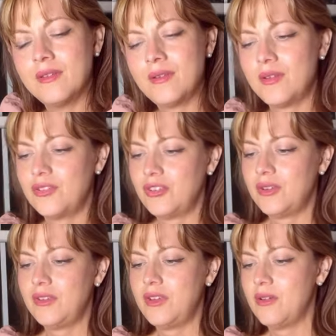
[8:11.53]
I'll show it
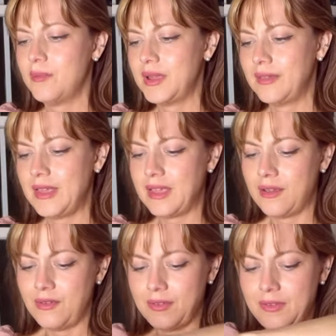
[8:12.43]
to you on my leg
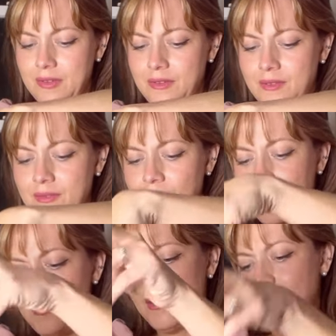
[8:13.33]
also.
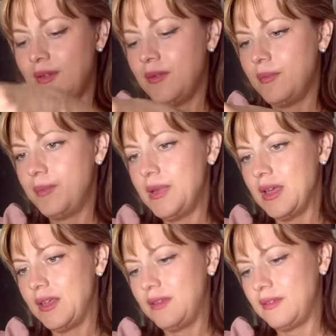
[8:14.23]

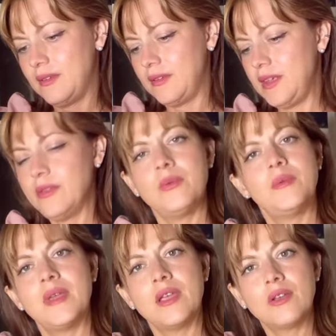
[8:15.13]
But these would
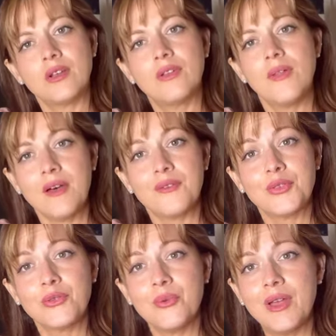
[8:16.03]
make good gloves
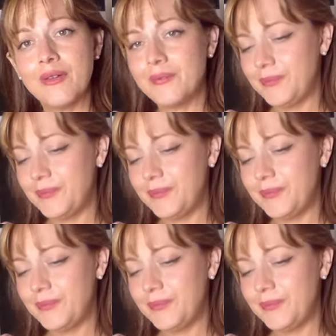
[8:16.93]
as well